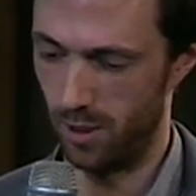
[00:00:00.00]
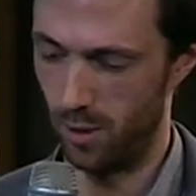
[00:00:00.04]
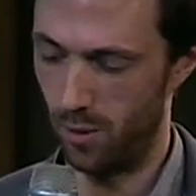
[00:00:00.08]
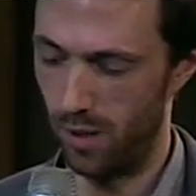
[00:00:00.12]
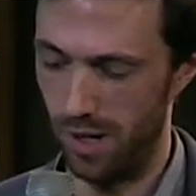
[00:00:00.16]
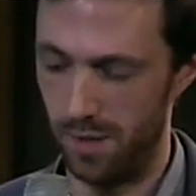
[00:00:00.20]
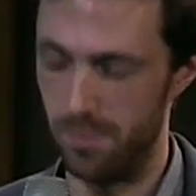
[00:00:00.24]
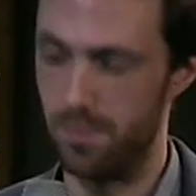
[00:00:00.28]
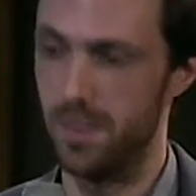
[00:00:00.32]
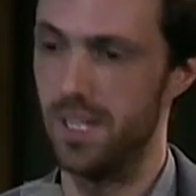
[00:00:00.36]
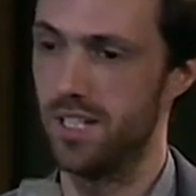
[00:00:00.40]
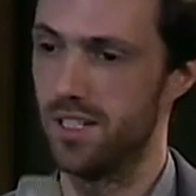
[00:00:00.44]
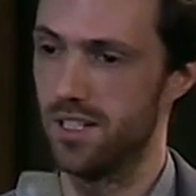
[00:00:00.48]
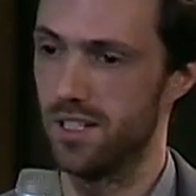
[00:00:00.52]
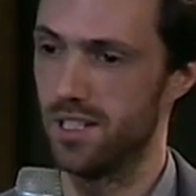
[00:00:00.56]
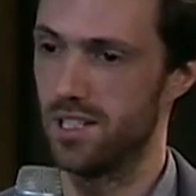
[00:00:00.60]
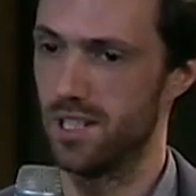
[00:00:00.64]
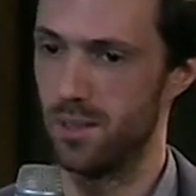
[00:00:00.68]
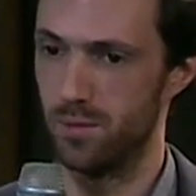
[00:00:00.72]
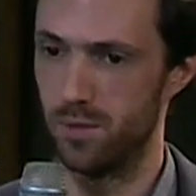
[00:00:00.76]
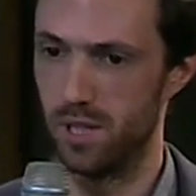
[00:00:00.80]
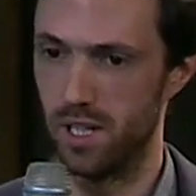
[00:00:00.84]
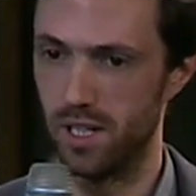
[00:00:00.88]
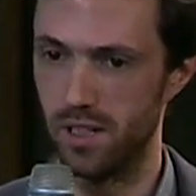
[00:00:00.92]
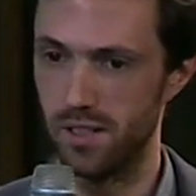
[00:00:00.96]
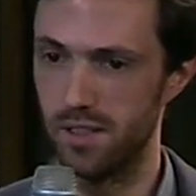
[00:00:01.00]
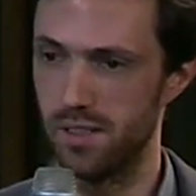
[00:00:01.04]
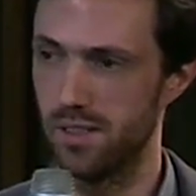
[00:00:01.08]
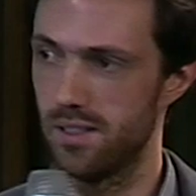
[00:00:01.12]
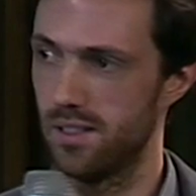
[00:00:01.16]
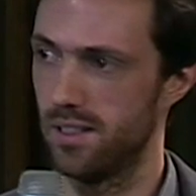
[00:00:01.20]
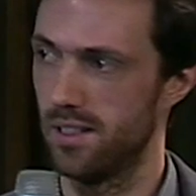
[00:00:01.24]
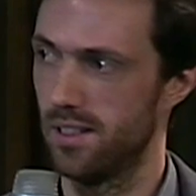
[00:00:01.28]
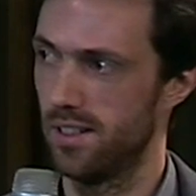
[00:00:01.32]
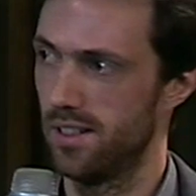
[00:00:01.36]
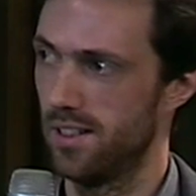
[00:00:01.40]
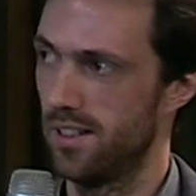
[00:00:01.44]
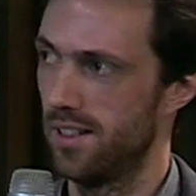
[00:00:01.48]
quite ambitious subjects.
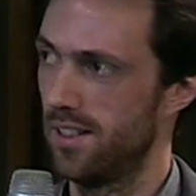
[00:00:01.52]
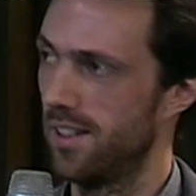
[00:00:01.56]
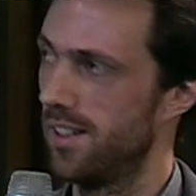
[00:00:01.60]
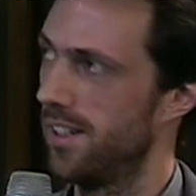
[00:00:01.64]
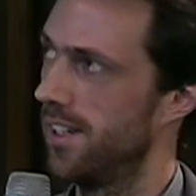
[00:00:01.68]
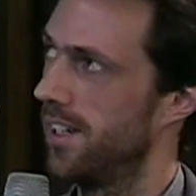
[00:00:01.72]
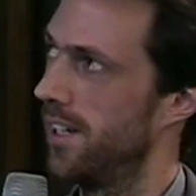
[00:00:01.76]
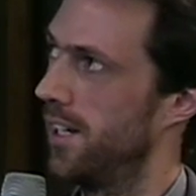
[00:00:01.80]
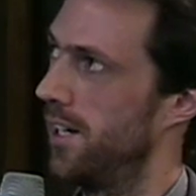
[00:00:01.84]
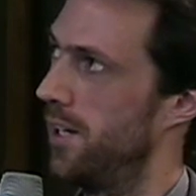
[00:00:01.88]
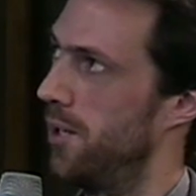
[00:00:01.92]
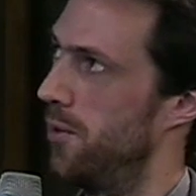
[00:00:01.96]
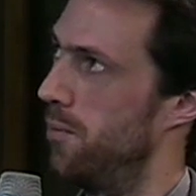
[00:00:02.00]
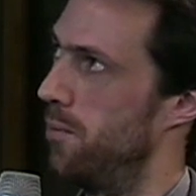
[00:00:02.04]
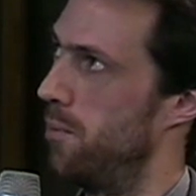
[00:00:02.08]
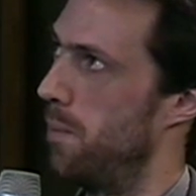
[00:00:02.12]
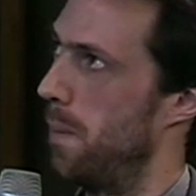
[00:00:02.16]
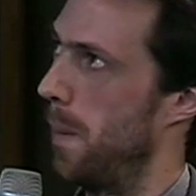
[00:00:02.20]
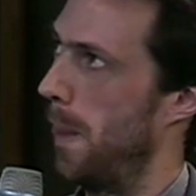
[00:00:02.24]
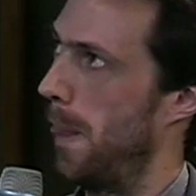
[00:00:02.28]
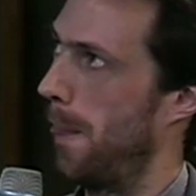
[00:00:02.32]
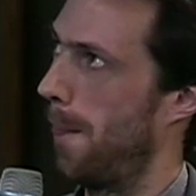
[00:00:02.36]
And